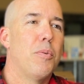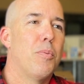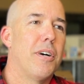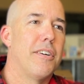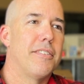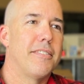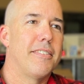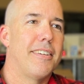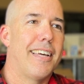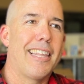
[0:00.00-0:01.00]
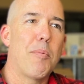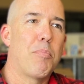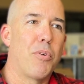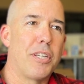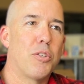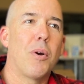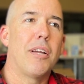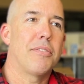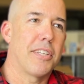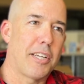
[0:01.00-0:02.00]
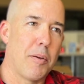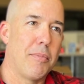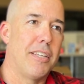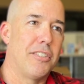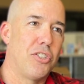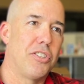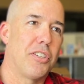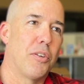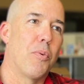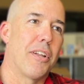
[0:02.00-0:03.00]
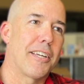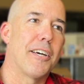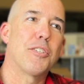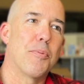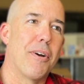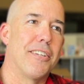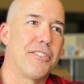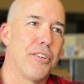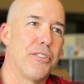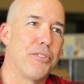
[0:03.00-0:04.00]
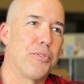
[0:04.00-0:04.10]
Well, at that point, your wife's going to come in and she's going to want to customize all those